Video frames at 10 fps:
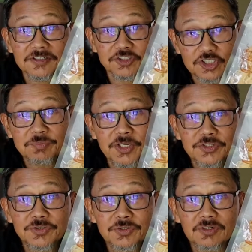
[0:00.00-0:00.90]
Just make
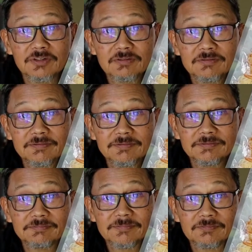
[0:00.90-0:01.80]
sure,
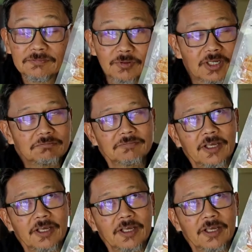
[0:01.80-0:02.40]
well,